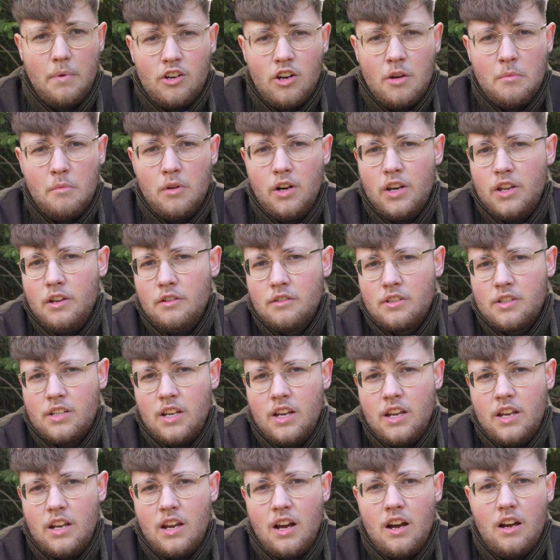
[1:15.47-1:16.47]
Normally you
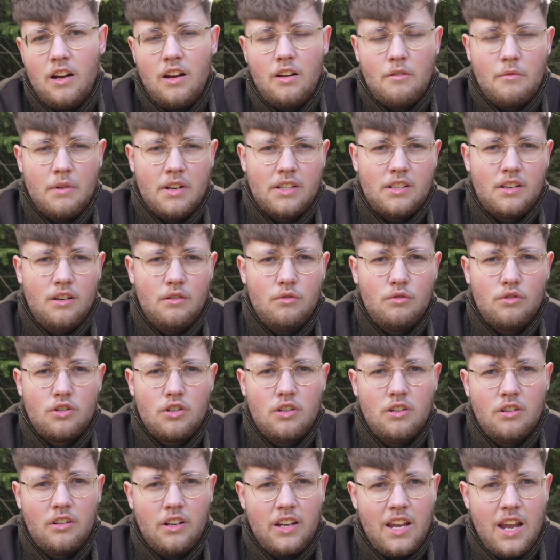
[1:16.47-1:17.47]
say
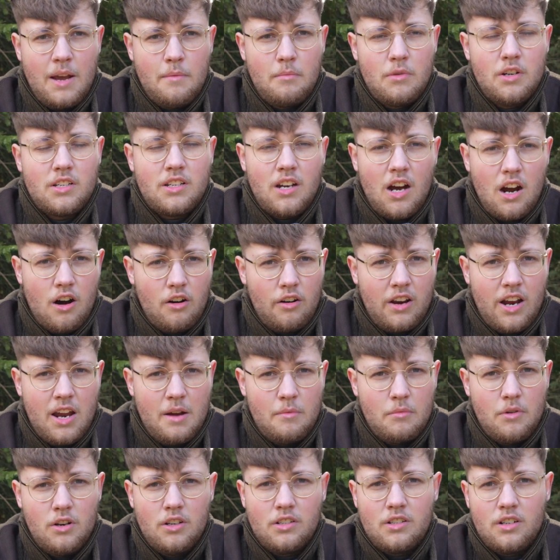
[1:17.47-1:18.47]
resolution cameras, R
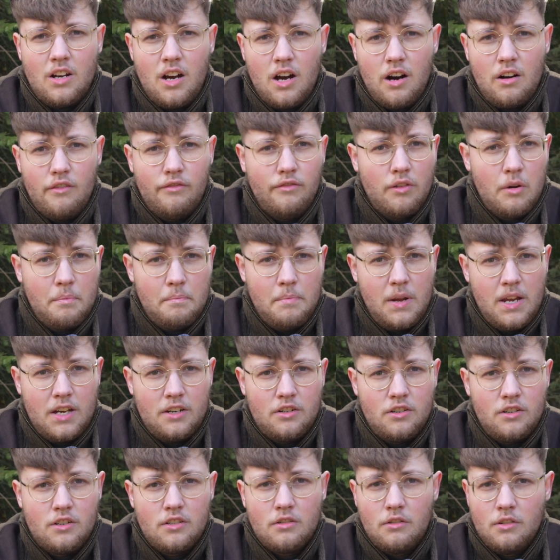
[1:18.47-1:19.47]
cameras, are for
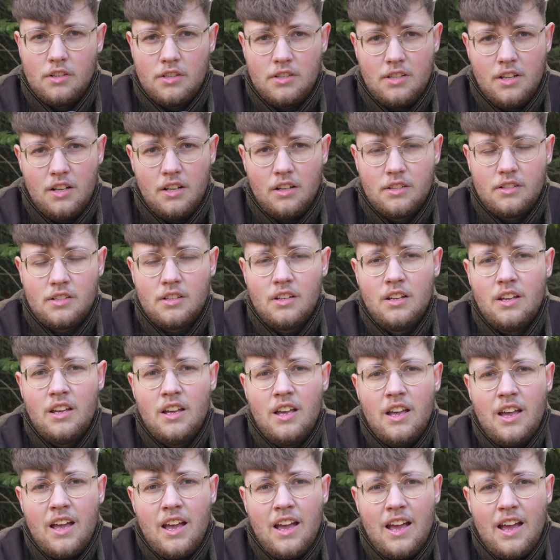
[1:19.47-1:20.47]
pictures or stills,
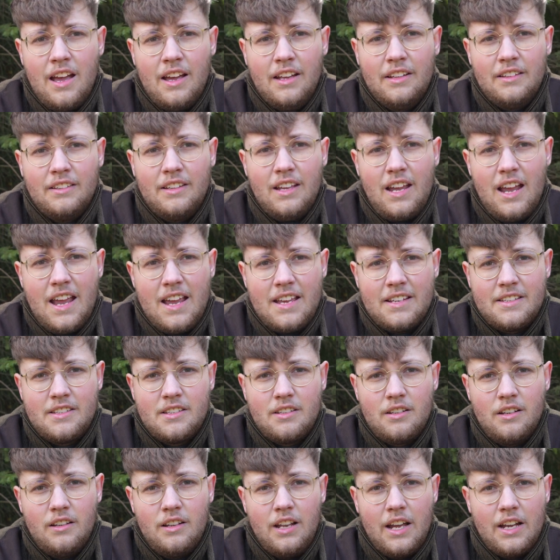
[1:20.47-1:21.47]
and
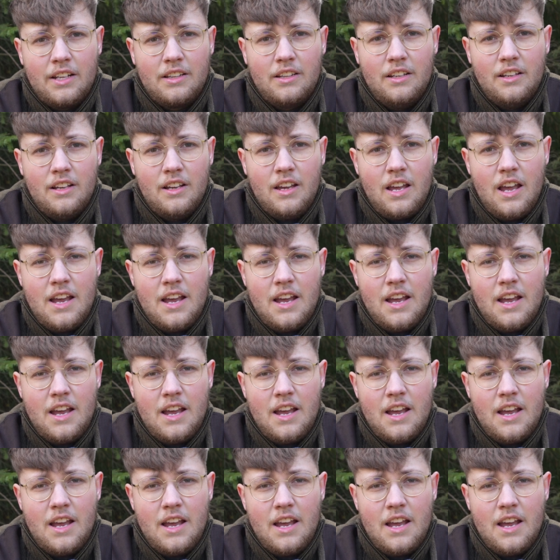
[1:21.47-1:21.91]
S, like the